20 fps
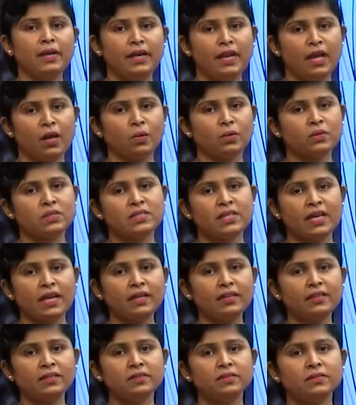
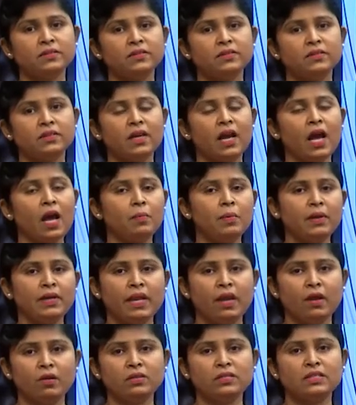dioxide. Carbon
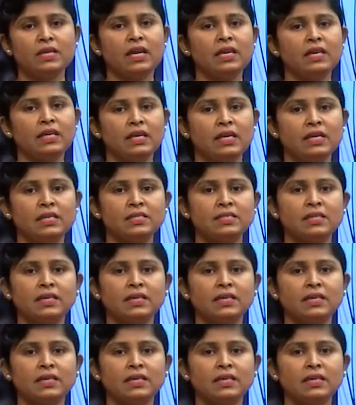dioxide is a